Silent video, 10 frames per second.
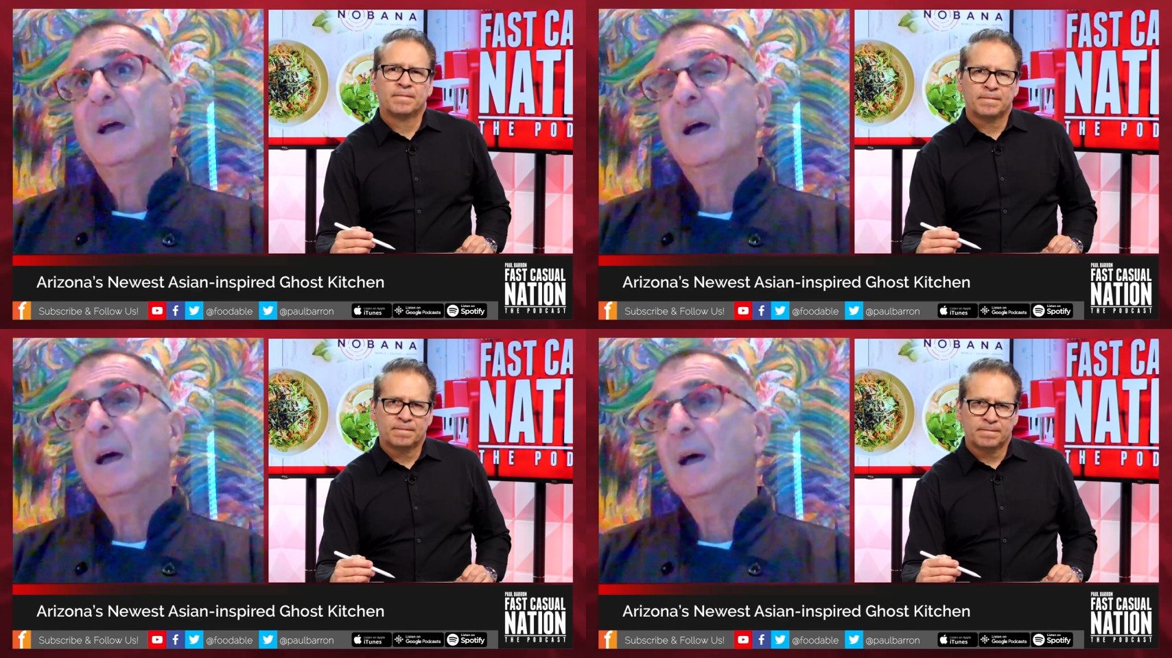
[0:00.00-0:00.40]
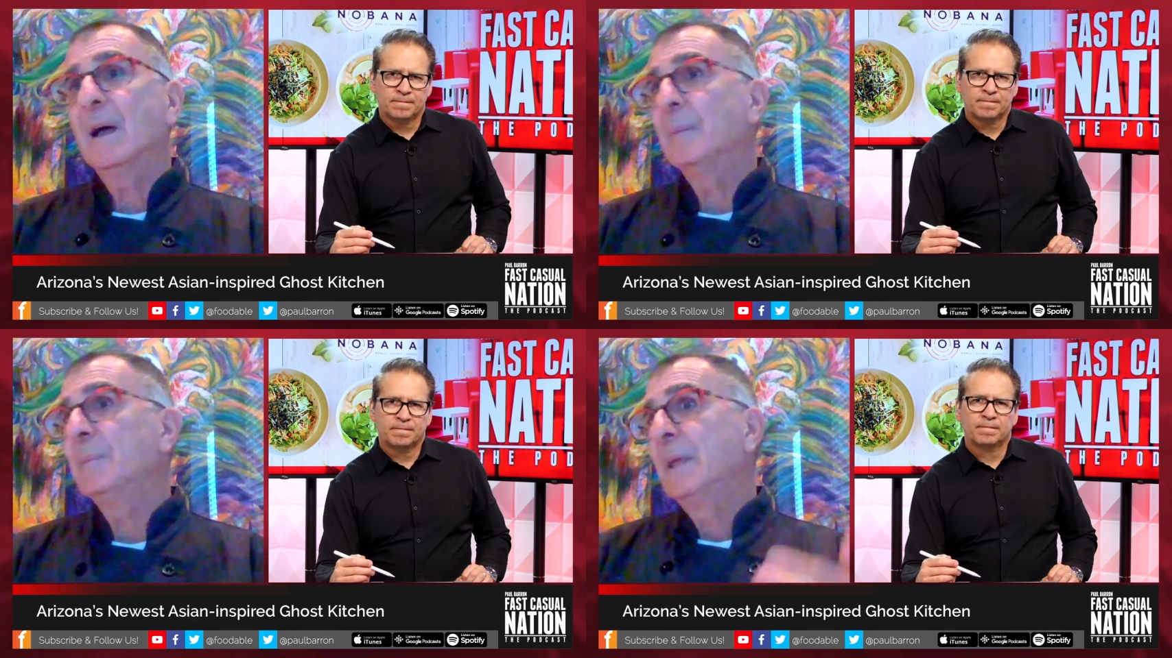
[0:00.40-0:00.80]

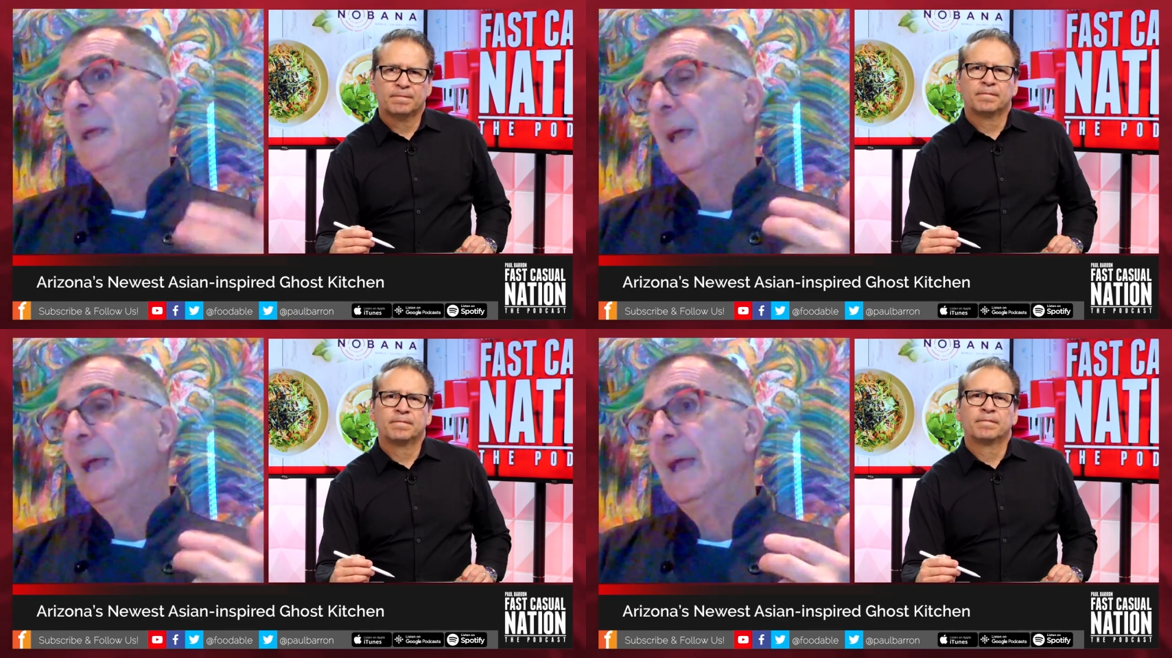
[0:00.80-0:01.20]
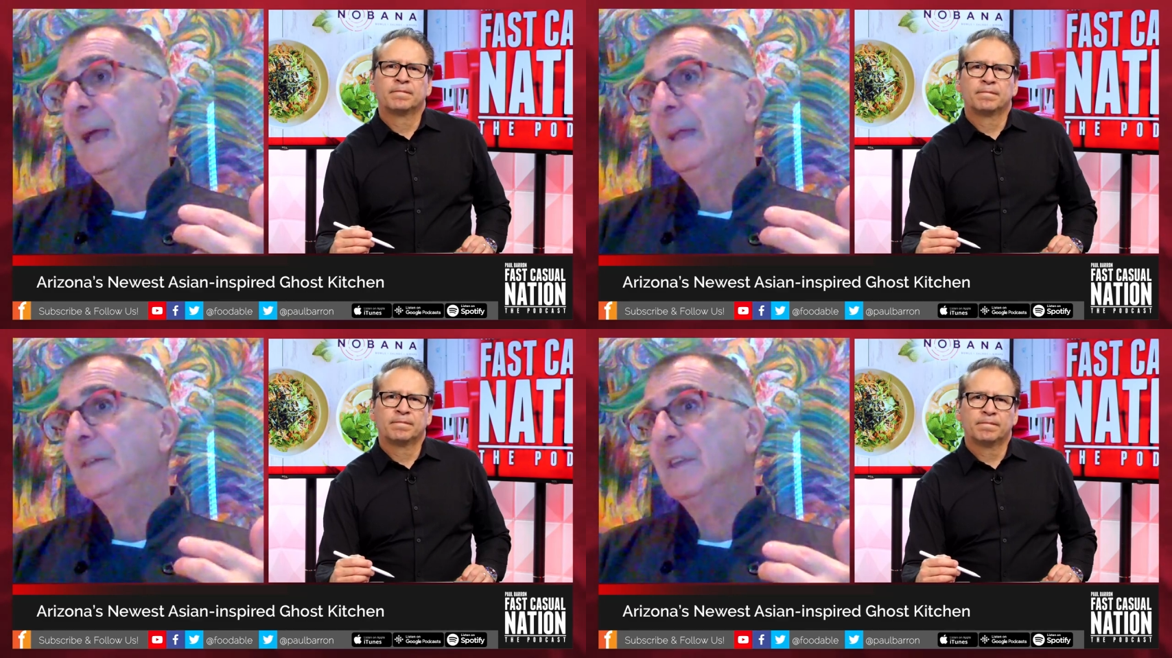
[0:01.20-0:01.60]
Speaker 1: Um,
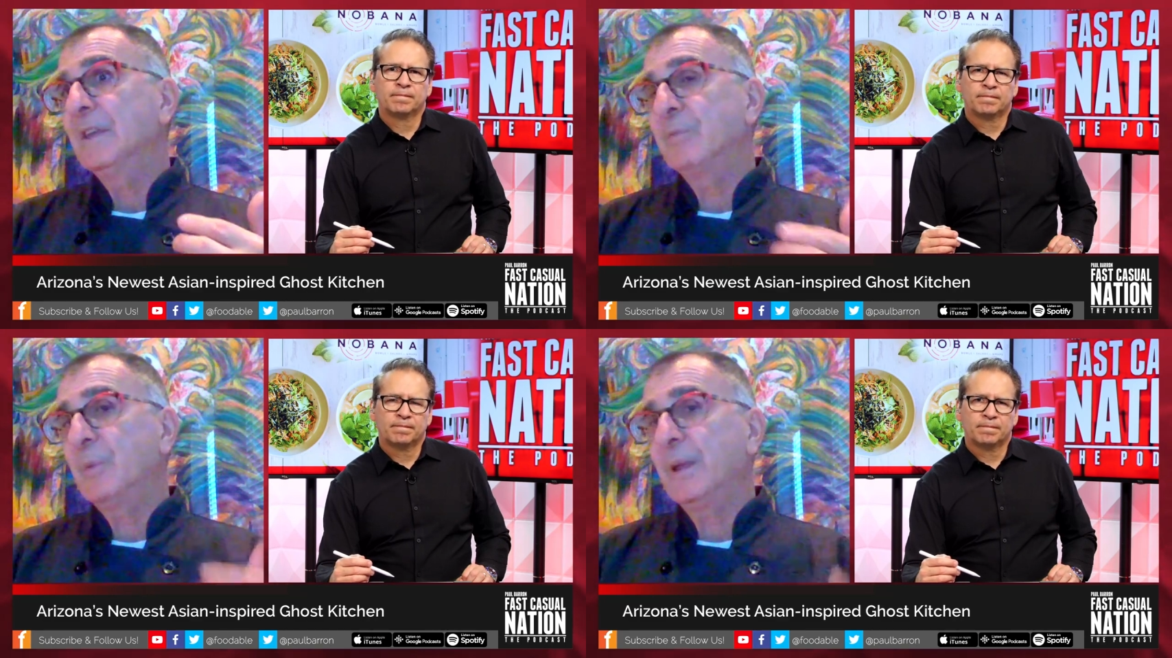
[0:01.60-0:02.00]
and if